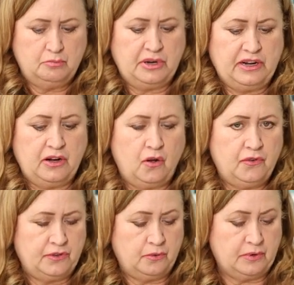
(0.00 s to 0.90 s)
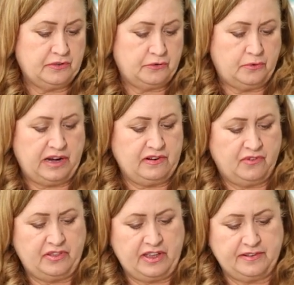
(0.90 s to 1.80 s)
but it also works great
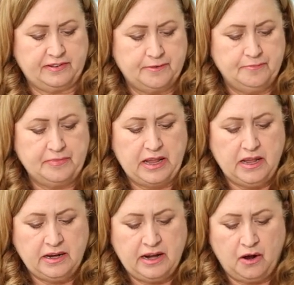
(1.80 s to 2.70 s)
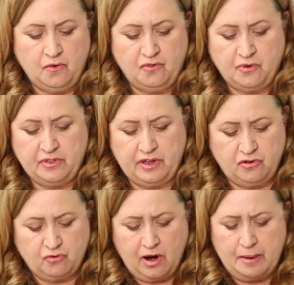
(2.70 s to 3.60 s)
for this. Now for the
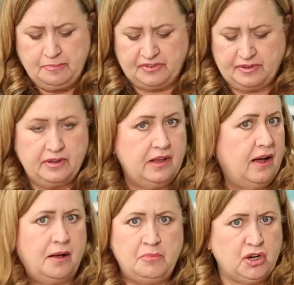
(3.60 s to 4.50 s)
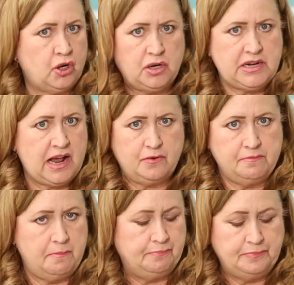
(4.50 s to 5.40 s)
drops, I'm going to go to
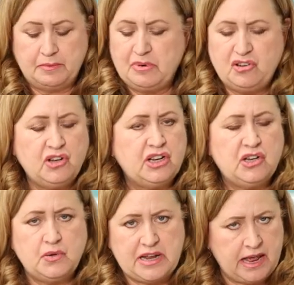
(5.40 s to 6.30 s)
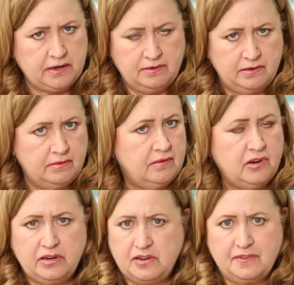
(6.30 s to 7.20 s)
town, but you could do 10.
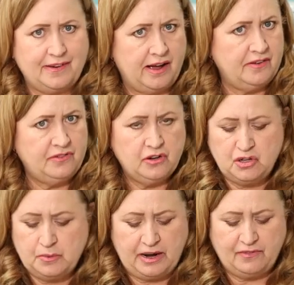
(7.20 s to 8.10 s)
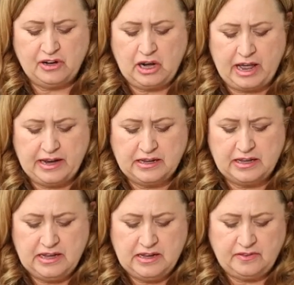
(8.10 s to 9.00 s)
You could do 5. You could do whatever you like.
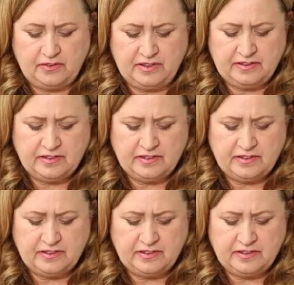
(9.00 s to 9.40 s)
So this